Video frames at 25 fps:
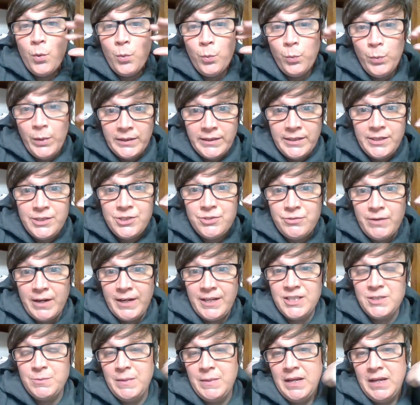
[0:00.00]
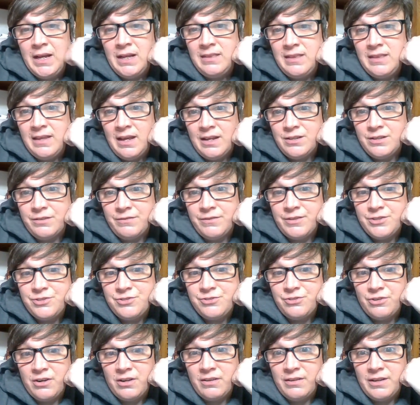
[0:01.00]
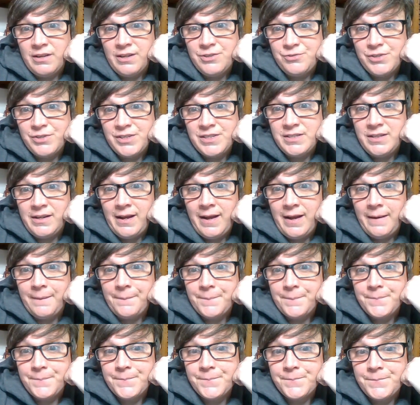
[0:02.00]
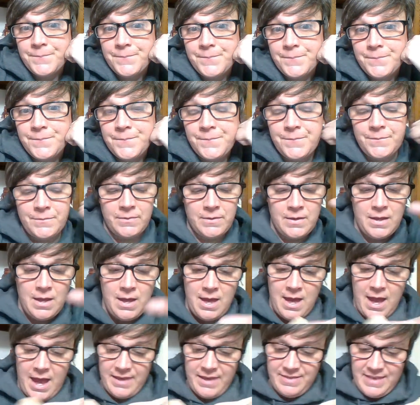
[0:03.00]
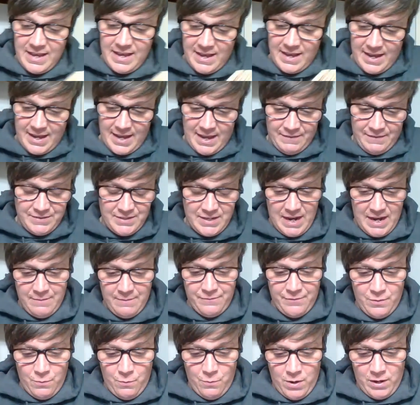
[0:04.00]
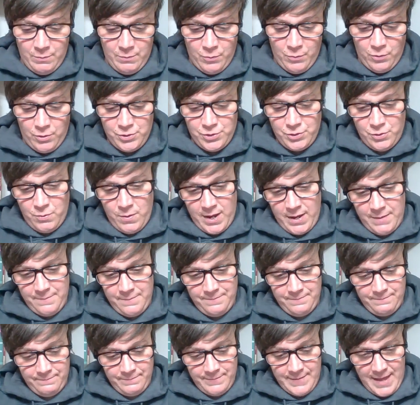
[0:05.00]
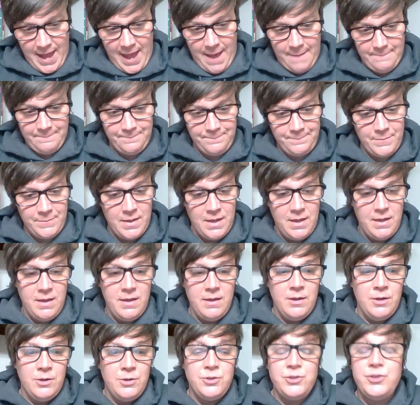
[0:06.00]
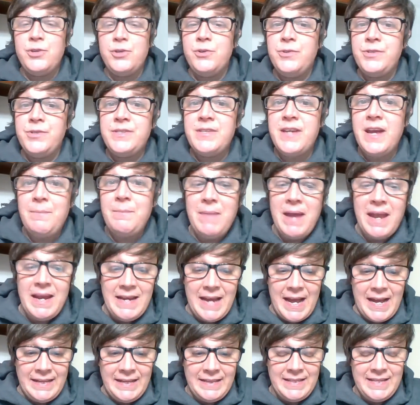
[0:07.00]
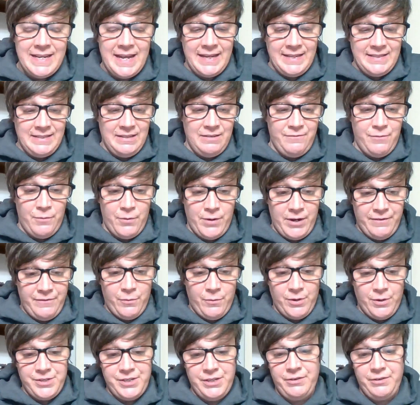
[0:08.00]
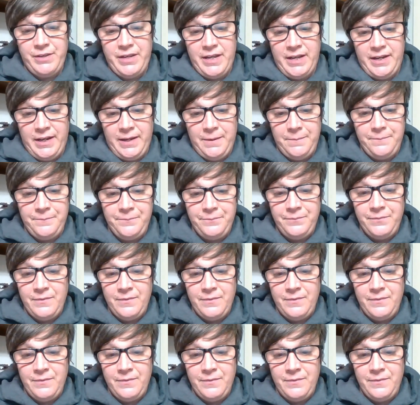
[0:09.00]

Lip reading: really strikes me at the end of this journal entry today. I think I have time for one more, do I? Yeah. Tuesday, May 9th, 1944. Dear Kitty,